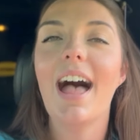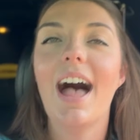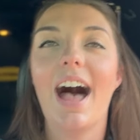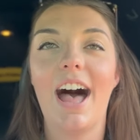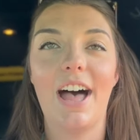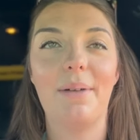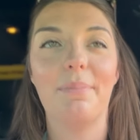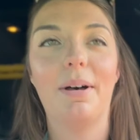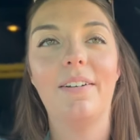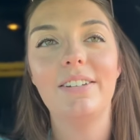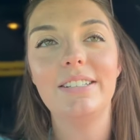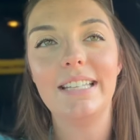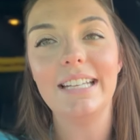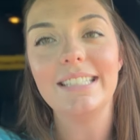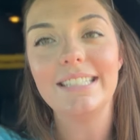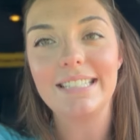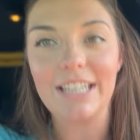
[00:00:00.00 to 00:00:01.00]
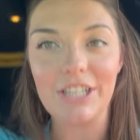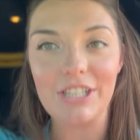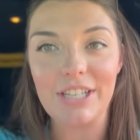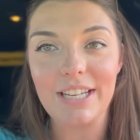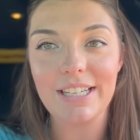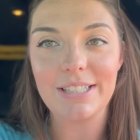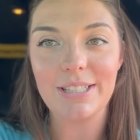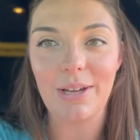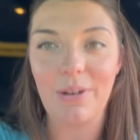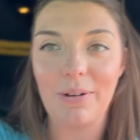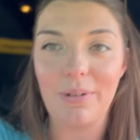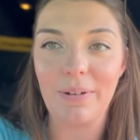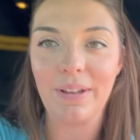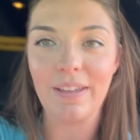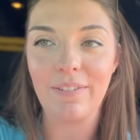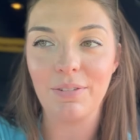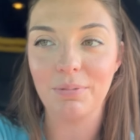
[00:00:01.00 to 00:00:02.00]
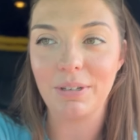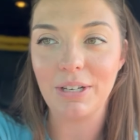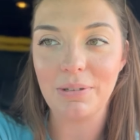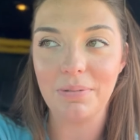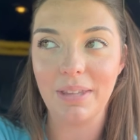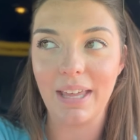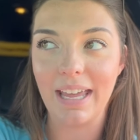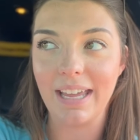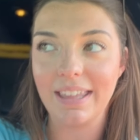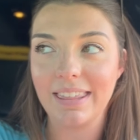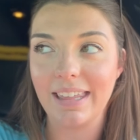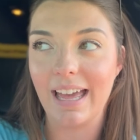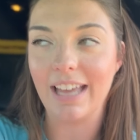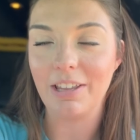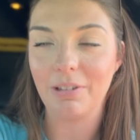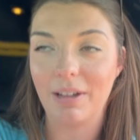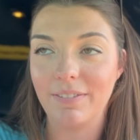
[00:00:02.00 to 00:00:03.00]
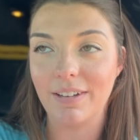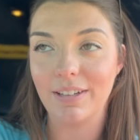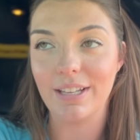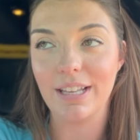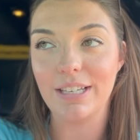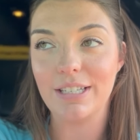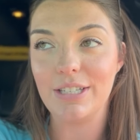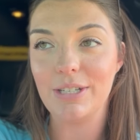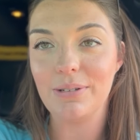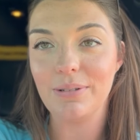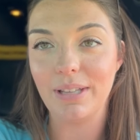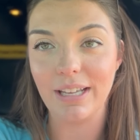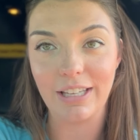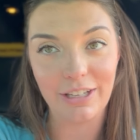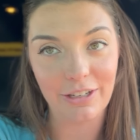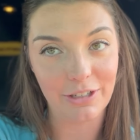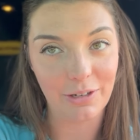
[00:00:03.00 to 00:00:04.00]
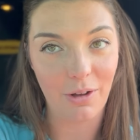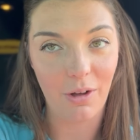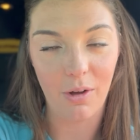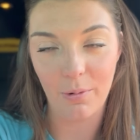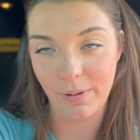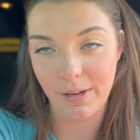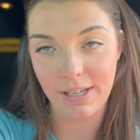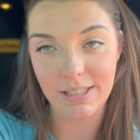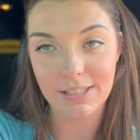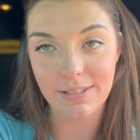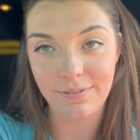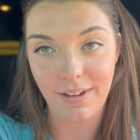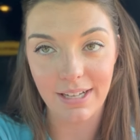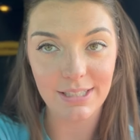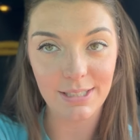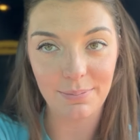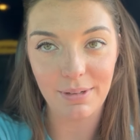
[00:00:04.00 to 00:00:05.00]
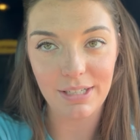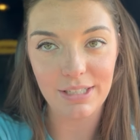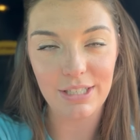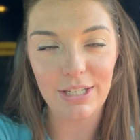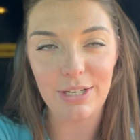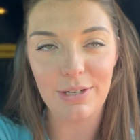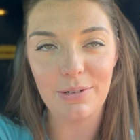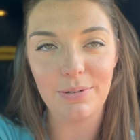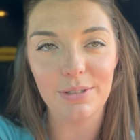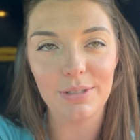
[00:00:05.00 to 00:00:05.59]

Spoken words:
Obviously it's teaching, so even when you think that you'll have nothing to do, like you're always find something to do.